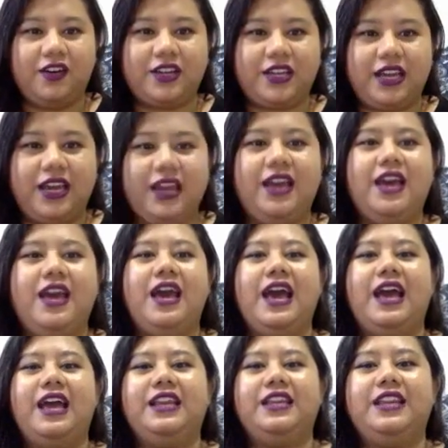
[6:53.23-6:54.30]
okay,
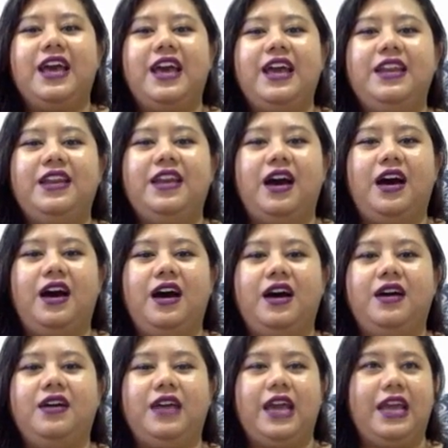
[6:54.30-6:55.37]
and then
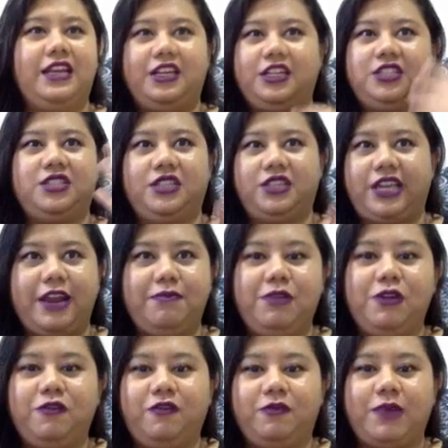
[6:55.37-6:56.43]
and it can
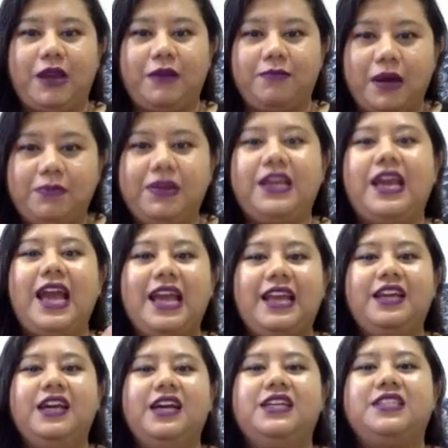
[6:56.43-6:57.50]
be by public,
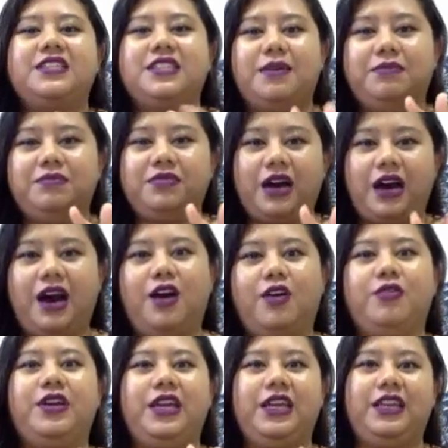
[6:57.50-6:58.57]
and
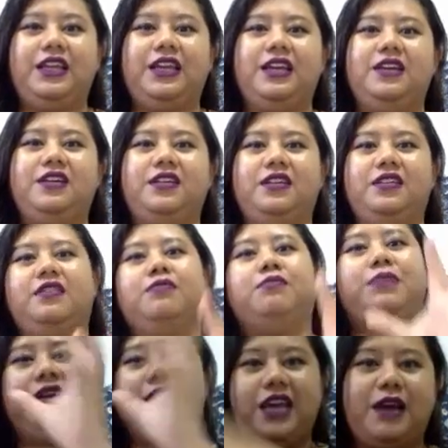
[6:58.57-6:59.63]
somehow it
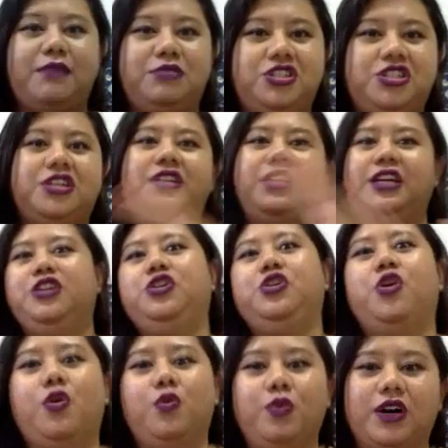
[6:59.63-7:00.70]
be captured in
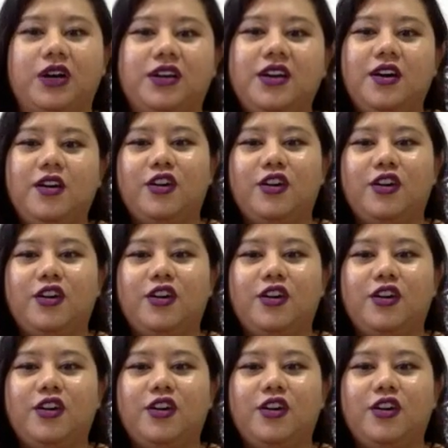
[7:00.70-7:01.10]
your work.